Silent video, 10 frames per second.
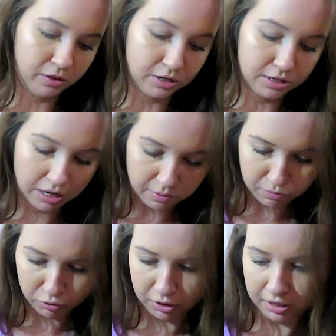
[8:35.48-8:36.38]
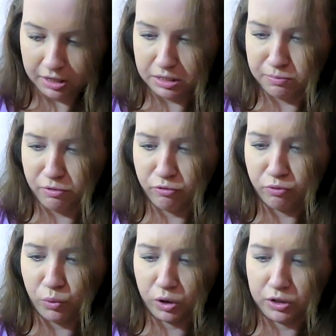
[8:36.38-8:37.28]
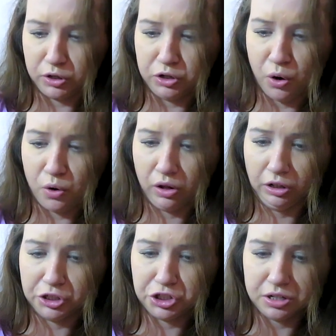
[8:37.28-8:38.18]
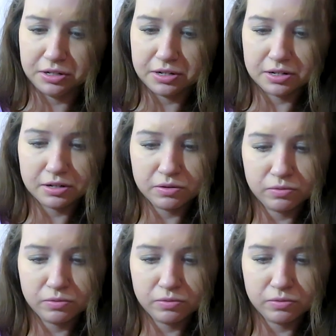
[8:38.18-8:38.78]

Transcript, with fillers: the same brand as before, the Yogalicious.